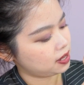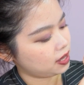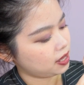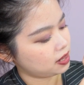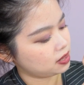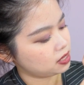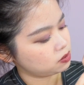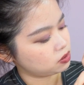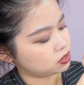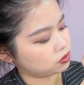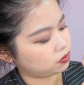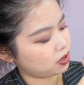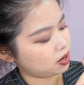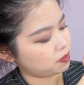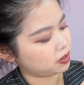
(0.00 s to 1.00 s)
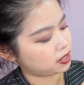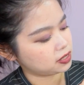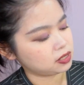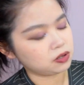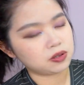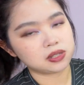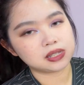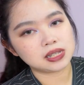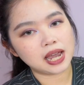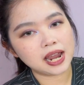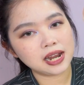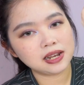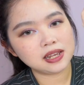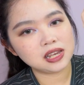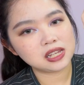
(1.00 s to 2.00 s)
And this was great because, you know, it's
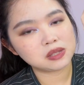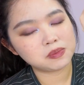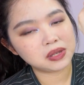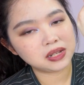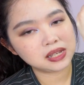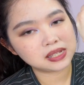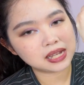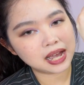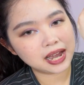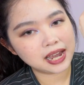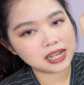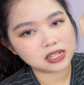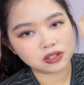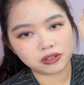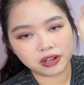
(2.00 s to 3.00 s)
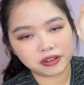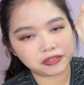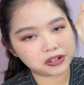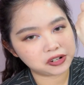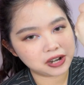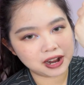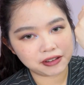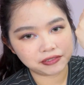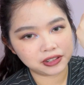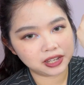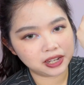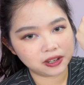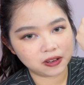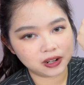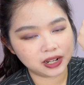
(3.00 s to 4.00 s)
tiny, it's mini size, great for
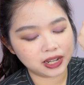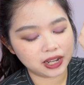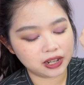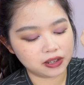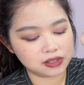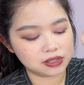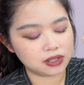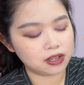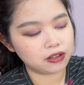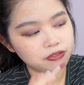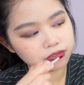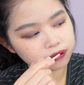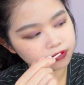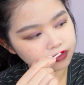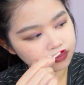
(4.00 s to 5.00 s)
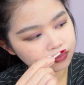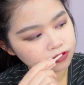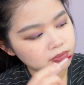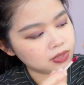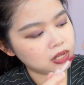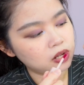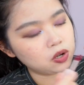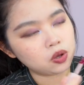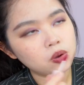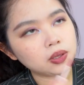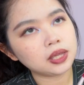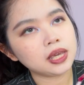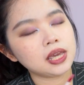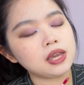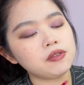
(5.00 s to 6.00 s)
traveling, all that kind of stuff.
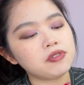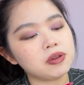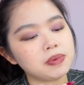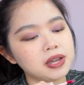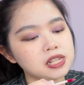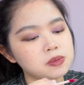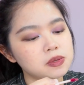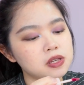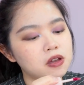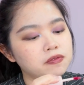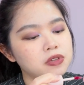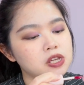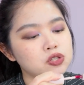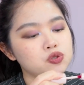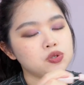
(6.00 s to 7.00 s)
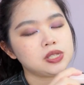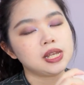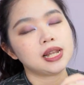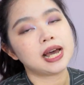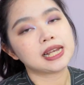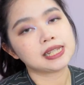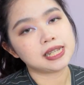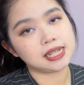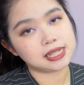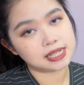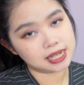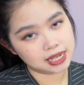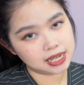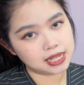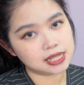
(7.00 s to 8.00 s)
Low-key reminds me of the Juicy Lasting
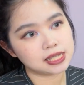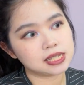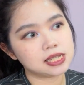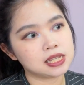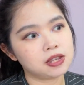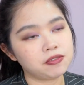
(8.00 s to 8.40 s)
Tint